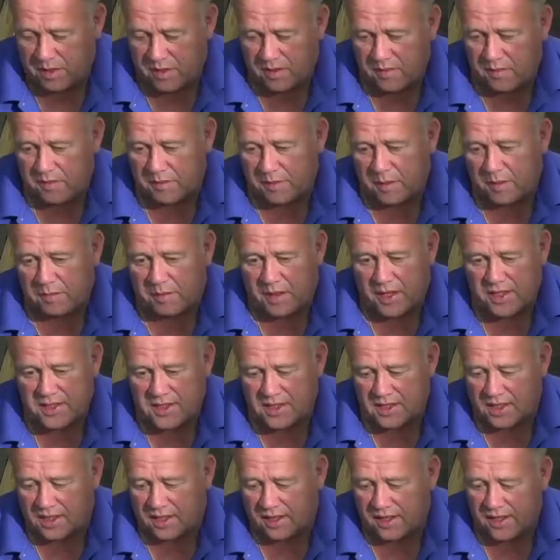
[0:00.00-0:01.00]
but
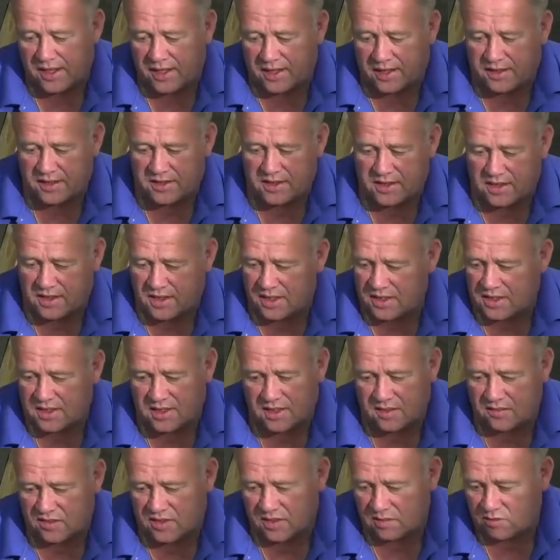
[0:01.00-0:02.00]
basically it
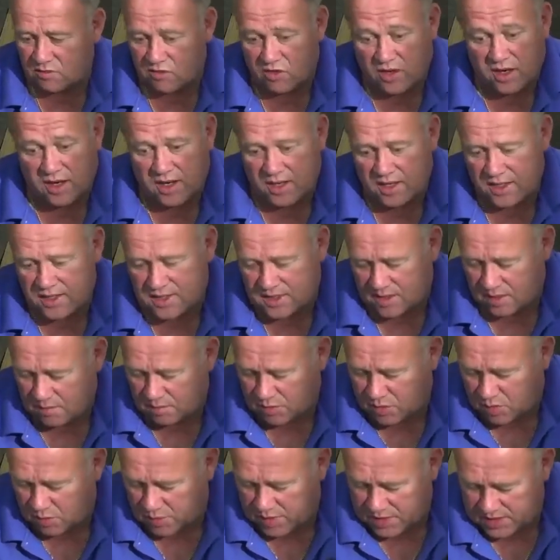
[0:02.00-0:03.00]
consists of some really
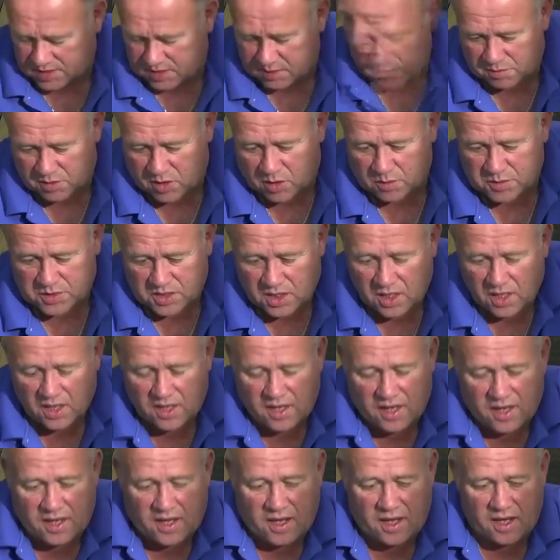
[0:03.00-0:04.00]
simple bits and bobs.
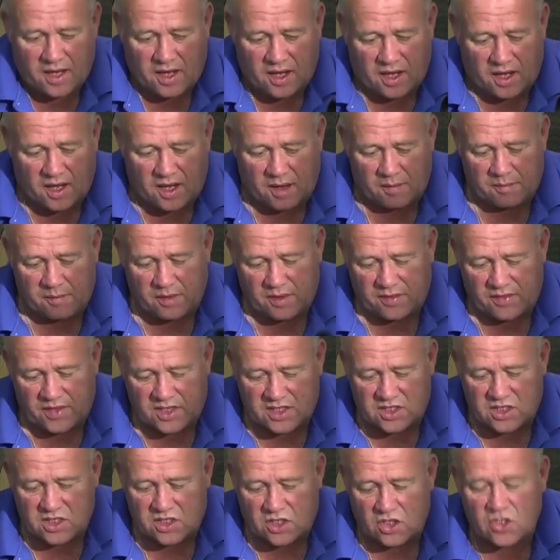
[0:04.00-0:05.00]

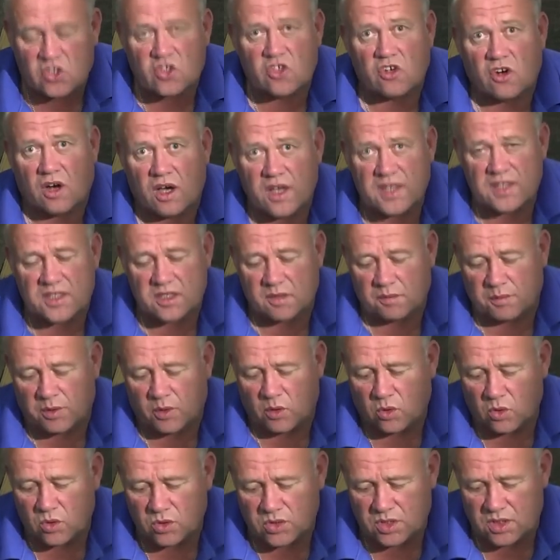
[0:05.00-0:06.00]
This is a
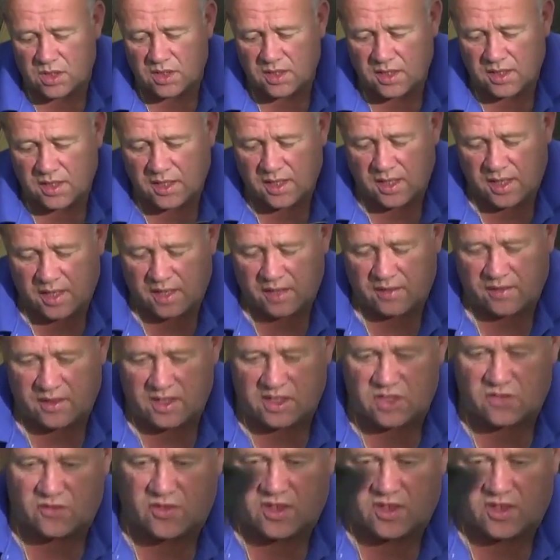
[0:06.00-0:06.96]
tri-support. This